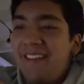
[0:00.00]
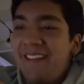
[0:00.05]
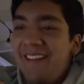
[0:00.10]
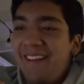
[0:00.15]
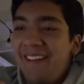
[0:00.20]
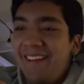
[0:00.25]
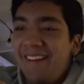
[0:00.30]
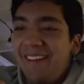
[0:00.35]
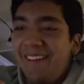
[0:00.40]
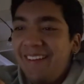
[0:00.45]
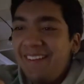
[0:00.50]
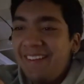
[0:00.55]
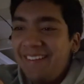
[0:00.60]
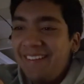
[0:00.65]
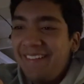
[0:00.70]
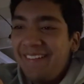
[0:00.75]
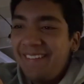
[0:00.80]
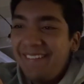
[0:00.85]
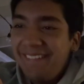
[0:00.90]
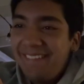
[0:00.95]
it
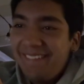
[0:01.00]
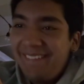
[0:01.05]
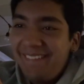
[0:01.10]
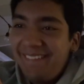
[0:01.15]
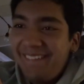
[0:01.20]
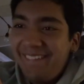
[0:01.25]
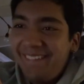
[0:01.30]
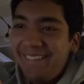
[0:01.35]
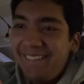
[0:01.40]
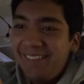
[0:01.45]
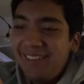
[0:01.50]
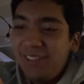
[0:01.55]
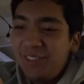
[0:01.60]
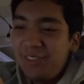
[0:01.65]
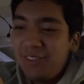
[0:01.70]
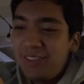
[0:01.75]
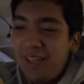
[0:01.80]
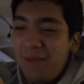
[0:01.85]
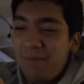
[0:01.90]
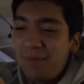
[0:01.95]

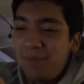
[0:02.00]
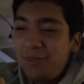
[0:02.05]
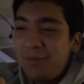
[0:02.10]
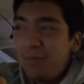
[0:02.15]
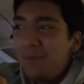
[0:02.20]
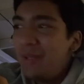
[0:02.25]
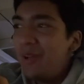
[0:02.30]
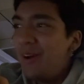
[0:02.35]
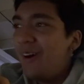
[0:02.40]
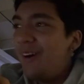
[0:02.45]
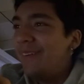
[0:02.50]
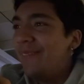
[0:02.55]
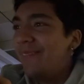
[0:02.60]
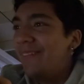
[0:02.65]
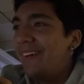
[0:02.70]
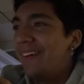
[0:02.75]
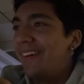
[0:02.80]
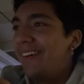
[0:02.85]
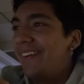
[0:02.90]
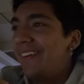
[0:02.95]
just happened to be on,
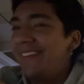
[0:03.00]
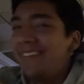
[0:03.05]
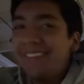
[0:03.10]
man.